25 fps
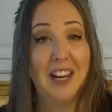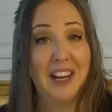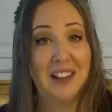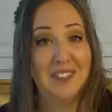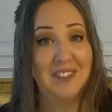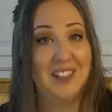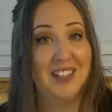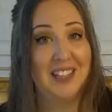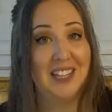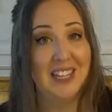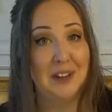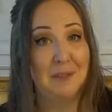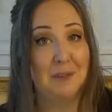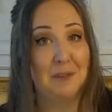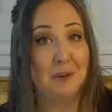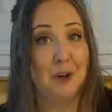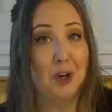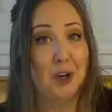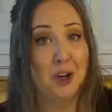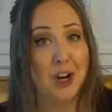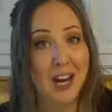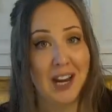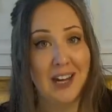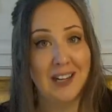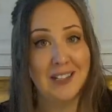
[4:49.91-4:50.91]
in the kefir
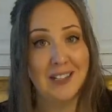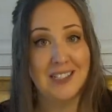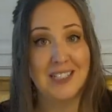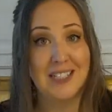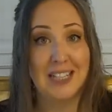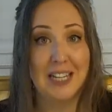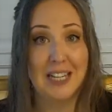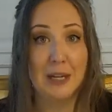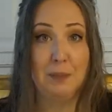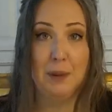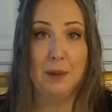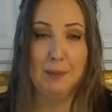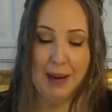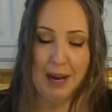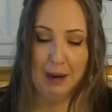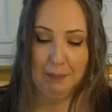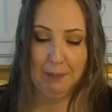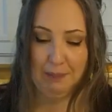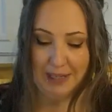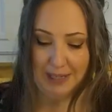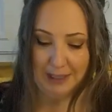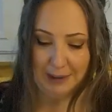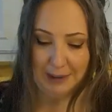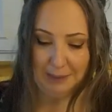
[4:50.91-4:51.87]
grains to keep them happy.